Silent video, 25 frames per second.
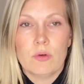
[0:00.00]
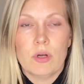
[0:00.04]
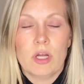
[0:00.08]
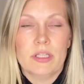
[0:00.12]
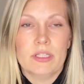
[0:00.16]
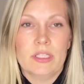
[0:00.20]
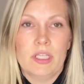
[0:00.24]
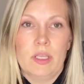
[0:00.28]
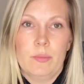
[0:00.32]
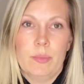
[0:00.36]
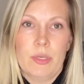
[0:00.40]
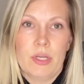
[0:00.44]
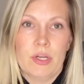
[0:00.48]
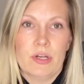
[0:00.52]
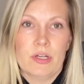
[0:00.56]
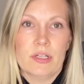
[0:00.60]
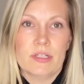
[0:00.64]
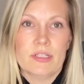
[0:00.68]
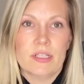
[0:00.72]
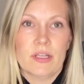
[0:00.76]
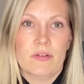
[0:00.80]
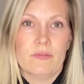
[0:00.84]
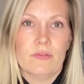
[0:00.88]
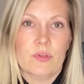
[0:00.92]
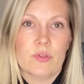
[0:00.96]
on the
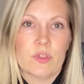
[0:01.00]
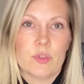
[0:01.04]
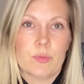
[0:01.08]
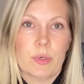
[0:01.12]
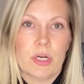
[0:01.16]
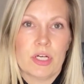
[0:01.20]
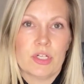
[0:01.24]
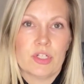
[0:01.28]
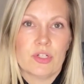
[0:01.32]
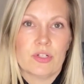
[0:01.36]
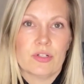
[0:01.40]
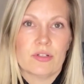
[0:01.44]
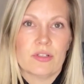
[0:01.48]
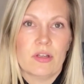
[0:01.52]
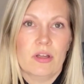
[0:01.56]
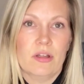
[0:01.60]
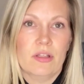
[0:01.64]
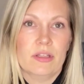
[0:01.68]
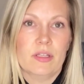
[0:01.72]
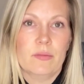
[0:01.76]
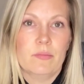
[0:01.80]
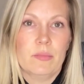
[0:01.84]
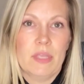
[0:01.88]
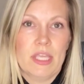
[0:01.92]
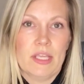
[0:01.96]
appearance of those pressures
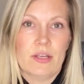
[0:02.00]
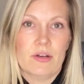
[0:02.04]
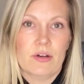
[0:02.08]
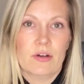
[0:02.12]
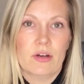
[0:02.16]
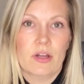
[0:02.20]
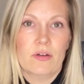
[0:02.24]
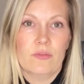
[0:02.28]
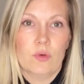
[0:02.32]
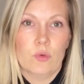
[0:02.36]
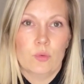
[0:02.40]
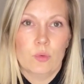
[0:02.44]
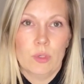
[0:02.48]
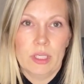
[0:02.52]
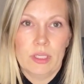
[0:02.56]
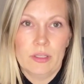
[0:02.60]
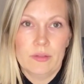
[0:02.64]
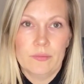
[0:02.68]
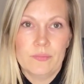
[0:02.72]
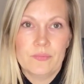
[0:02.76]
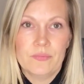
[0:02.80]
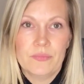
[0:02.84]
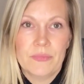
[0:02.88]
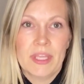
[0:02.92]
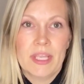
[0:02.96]
on the maker of a
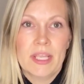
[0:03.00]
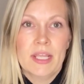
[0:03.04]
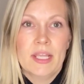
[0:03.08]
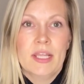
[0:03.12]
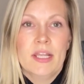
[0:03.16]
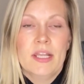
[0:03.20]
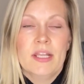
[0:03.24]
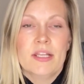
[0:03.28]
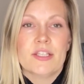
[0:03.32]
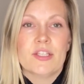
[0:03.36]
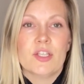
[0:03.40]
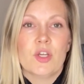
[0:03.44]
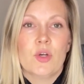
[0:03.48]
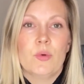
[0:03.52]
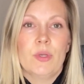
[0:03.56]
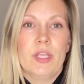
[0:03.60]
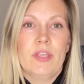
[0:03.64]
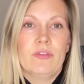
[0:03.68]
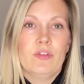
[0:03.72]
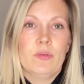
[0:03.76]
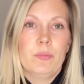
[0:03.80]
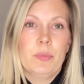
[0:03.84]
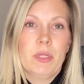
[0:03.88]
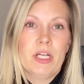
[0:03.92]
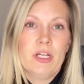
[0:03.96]
will. So
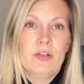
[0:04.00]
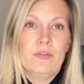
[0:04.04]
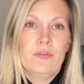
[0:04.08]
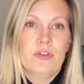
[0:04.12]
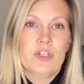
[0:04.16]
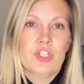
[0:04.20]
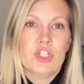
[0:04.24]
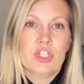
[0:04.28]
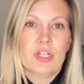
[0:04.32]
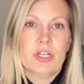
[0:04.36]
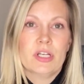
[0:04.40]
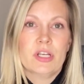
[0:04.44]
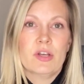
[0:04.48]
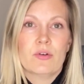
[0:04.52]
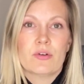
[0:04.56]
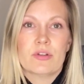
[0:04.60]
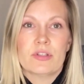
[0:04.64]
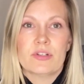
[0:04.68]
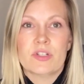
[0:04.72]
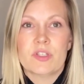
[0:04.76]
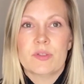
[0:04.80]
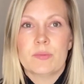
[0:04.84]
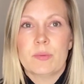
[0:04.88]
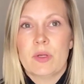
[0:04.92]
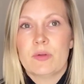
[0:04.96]
if a beneficiary or
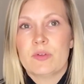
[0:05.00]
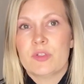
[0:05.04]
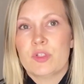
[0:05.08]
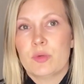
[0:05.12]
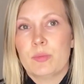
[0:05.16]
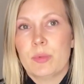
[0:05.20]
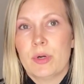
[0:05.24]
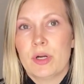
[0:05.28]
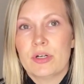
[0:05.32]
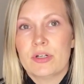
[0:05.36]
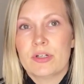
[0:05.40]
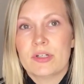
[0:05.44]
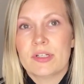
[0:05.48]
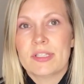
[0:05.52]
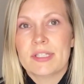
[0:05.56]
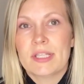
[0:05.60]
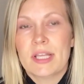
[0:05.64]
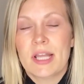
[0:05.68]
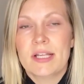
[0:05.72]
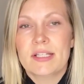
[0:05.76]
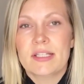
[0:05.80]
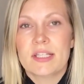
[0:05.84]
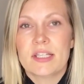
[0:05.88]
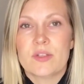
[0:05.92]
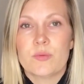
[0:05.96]
their spouse or partner
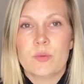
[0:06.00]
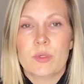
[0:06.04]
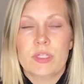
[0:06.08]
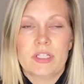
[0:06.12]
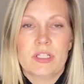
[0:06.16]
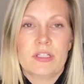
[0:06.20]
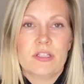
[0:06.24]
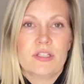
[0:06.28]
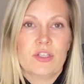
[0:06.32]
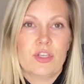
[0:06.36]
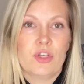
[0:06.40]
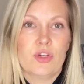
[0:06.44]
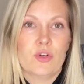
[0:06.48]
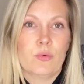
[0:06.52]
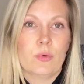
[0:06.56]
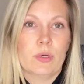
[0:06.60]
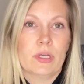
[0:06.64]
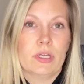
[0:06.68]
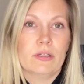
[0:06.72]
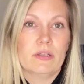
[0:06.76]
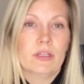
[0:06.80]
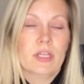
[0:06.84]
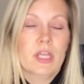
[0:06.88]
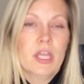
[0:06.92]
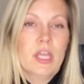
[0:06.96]
signs as witness to your
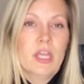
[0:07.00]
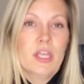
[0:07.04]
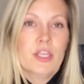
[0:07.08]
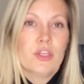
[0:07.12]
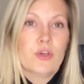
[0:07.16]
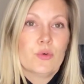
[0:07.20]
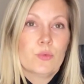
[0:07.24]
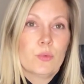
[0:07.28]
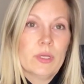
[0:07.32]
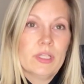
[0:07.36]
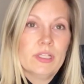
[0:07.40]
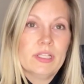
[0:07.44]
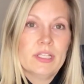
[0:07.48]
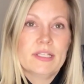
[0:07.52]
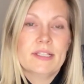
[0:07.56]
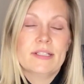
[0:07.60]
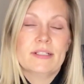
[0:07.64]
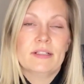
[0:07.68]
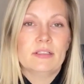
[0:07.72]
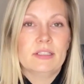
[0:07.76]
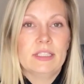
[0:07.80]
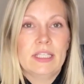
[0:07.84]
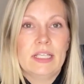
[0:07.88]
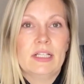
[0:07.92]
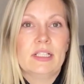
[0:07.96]
will is
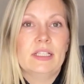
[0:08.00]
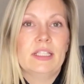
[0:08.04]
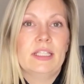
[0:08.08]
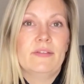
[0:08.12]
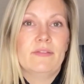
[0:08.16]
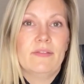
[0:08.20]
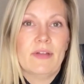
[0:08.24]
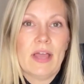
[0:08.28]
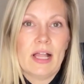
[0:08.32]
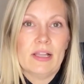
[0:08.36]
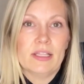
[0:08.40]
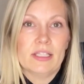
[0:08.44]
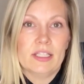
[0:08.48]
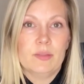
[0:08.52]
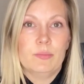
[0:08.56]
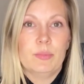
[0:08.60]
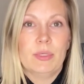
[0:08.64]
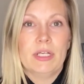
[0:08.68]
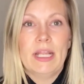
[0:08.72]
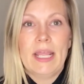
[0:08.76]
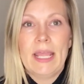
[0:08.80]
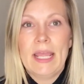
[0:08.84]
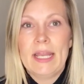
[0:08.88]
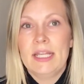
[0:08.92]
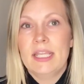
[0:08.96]
still legally valid,
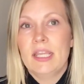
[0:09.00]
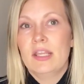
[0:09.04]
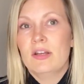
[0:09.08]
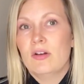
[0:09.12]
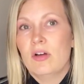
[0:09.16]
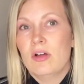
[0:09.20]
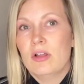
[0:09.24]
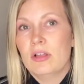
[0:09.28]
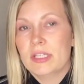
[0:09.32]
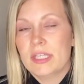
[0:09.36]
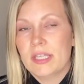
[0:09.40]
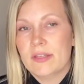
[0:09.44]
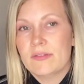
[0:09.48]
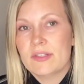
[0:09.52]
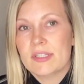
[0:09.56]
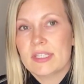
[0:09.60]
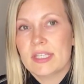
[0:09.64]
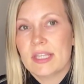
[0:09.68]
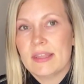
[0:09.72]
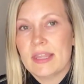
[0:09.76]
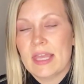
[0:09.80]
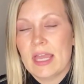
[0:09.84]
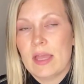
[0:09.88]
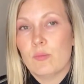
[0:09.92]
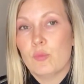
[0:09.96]
but any and all gifts
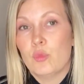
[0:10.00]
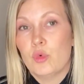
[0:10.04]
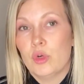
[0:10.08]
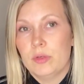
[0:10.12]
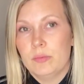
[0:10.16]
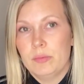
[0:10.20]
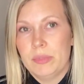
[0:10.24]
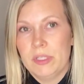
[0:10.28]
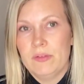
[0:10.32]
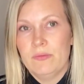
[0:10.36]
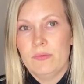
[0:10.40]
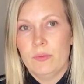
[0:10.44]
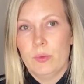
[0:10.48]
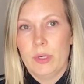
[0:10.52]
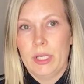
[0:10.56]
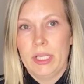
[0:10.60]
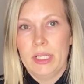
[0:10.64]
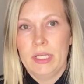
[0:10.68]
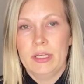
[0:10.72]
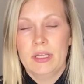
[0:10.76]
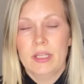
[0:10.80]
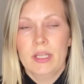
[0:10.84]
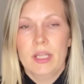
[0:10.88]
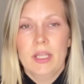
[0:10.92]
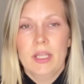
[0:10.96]
to them would be
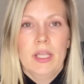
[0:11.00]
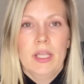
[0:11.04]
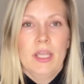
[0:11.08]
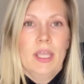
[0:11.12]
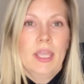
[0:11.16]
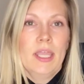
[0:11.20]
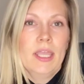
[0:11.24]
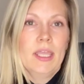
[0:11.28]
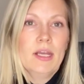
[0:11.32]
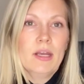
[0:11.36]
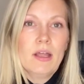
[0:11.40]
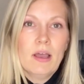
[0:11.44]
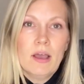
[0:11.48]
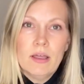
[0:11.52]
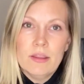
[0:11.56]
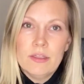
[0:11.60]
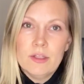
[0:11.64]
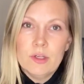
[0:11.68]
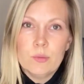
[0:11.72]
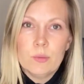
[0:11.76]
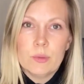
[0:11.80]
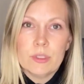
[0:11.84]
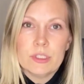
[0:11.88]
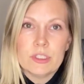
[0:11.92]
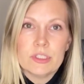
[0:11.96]
void. In
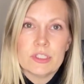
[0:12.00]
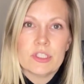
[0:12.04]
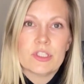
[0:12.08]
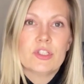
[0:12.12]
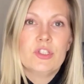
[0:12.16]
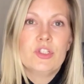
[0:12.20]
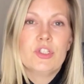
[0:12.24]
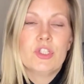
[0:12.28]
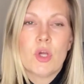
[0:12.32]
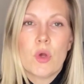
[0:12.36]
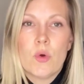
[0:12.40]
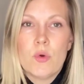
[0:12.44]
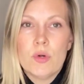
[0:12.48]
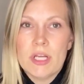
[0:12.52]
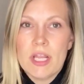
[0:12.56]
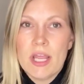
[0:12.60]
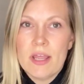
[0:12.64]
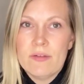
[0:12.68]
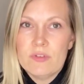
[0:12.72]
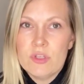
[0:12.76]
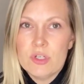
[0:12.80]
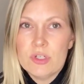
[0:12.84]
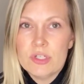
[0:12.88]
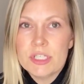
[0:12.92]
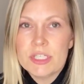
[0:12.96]
other words, don't
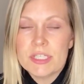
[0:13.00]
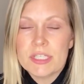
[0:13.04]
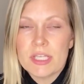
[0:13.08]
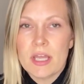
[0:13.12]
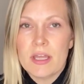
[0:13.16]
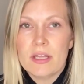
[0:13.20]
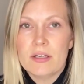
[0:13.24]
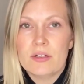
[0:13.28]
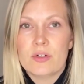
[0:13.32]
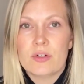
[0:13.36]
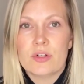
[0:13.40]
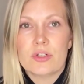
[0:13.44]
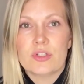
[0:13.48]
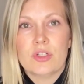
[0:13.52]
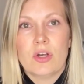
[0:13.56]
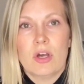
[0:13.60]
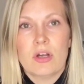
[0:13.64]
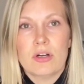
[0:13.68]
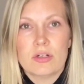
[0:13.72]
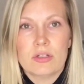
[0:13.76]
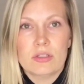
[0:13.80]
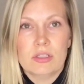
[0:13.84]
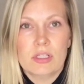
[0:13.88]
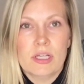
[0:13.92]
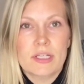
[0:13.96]
have your son or
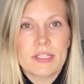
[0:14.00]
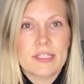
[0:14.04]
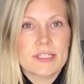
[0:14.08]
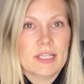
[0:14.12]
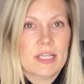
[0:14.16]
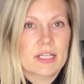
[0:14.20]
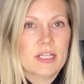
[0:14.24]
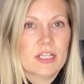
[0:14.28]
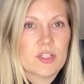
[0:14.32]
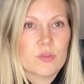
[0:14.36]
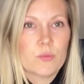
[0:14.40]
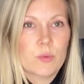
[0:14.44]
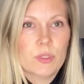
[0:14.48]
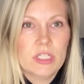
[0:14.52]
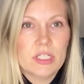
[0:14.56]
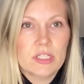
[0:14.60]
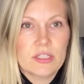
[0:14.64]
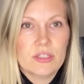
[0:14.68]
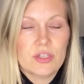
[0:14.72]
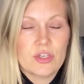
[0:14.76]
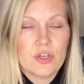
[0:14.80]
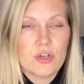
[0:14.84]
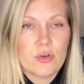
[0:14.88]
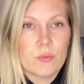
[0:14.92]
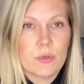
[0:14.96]
daughter-in-law sign as witness
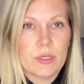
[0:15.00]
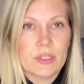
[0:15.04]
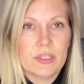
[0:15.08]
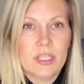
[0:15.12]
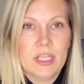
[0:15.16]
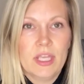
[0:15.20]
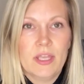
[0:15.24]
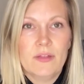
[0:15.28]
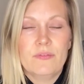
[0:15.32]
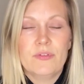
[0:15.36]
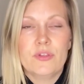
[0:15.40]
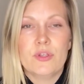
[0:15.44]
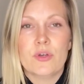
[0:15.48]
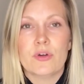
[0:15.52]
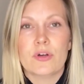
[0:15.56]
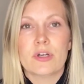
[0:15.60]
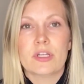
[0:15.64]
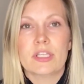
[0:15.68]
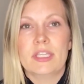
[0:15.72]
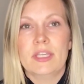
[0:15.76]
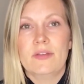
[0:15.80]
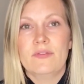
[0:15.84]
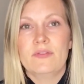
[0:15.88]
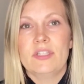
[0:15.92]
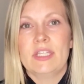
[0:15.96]
to your will if you are
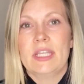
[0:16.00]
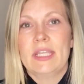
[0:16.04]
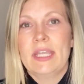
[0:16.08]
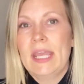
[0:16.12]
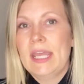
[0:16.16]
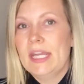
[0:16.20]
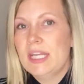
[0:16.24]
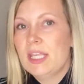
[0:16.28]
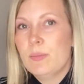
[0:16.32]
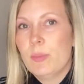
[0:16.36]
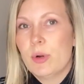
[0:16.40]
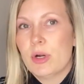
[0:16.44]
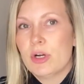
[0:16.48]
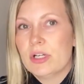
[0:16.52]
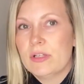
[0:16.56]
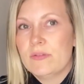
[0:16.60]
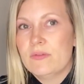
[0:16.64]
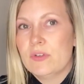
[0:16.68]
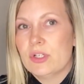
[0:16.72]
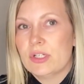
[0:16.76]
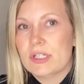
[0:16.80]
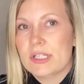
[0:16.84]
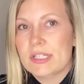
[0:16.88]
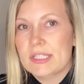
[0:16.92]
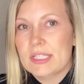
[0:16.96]
gifting any part of
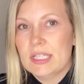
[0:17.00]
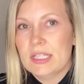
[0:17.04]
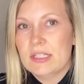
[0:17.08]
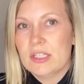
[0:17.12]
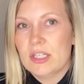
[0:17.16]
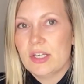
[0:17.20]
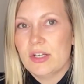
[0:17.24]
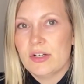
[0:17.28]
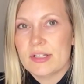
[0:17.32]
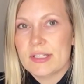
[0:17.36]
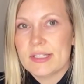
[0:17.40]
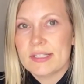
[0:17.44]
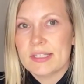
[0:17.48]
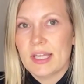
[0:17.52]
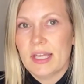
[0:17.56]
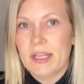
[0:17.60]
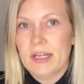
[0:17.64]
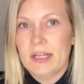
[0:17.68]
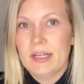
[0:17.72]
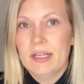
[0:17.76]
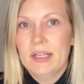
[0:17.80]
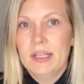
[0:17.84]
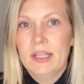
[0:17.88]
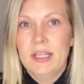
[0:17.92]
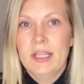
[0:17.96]
your estate to your
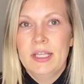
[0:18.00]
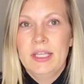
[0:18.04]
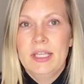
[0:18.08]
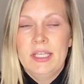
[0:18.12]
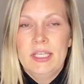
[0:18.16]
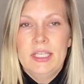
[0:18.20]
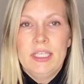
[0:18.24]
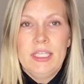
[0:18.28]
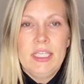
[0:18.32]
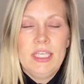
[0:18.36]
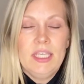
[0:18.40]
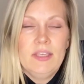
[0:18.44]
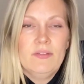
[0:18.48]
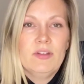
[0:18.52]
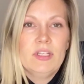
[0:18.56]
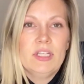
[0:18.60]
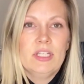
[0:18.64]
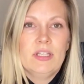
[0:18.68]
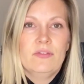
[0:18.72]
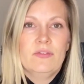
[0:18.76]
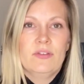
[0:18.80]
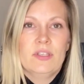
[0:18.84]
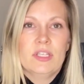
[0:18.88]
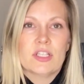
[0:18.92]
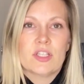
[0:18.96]
son, even
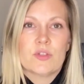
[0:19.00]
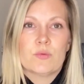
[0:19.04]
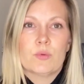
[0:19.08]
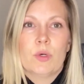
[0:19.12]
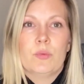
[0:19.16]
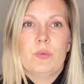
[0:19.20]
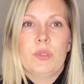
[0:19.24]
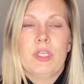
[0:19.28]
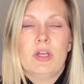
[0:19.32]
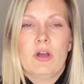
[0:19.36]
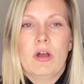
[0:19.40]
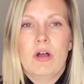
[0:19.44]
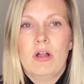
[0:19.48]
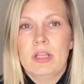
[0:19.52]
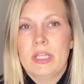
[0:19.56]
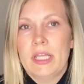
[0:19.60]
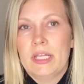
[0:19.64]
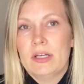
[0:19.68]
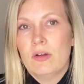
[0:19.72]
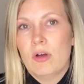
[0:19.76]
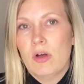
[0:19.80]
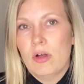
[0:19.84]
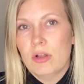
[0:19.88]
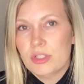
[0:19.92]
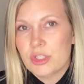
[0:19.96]
if he is what we call
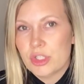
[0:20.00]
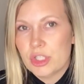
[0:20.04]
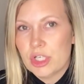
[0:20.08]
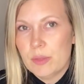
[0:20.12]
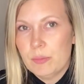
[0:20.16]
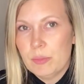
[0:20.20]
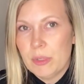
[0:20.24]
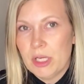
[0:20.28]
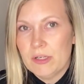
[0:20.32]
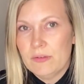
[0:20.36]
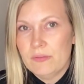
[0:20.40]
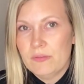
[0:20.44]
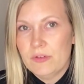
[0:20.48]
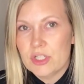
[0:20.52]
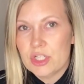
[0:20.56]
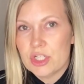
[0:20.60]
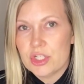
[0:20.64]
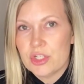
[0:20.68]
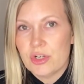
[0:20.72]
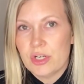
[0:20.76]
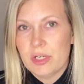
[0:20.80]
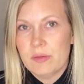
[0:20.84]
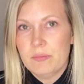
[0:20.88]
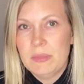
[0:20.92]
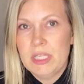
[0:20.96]
an alternate
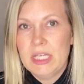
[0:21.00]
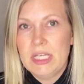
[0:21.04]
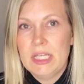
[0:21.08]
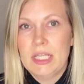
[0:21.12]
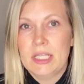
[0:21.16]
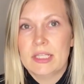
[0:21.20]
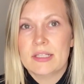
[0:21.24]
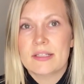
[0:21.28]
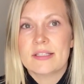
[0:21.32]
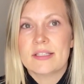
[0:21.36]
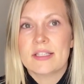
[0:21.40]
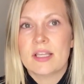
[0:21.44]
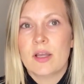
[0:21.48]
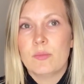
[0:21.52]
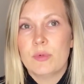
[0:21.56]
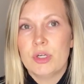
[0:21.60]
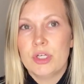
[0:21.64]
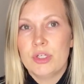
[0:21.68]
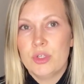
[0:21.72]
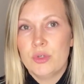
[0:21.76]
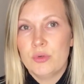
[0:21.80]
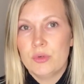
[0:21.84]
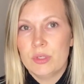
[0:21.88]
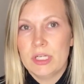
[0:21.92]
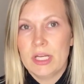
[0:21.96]
beneficiary, meaning someone
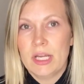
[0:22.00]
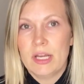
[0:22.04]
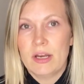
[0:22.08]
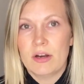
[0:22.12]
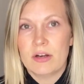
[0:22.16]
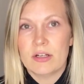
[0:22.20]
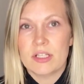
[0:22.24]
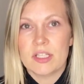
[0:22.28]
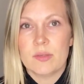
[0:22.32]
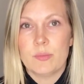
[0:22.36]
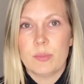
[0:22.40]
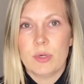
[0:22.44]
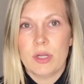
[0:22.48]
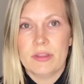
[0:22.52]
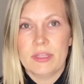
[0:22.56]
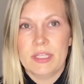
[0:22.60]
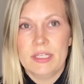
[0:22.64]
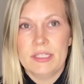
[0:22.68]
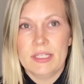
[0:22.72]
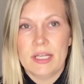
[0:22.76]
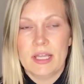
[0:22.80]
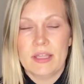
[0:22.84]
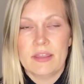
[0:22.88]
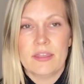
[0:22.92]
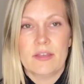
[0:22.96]
who inherits upon the
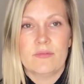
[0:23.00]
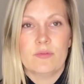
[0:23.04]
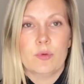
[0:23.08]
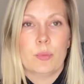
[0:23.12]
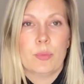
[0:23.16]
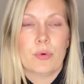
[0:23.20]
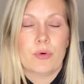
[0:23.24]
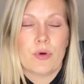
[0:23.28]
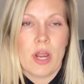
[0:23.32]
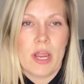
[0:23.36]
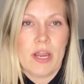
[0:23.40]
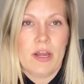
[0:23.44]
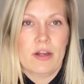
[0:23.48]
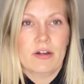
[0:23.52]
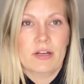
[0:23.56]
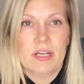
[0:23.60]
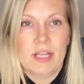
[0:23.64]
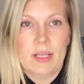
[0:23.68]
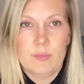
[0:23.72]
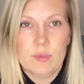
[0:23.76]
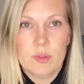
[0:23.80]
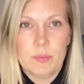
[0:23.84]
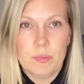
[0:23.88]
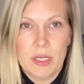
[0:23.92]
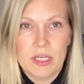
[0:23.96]
death of a prior
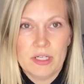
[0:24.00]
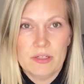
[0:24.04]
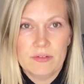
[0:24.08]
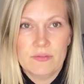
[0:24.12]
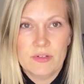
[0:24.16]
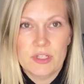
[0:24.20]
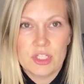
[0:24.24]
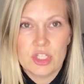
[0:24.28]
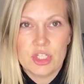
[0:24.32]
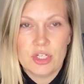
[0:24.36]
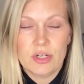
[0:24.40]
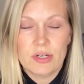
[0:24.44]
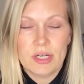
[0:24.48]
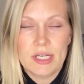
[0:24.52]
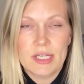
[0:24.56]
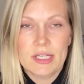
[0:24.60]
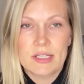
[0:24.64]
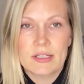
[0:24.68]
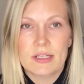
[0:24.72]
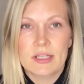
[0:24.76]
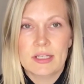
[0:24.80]
named beneficiary.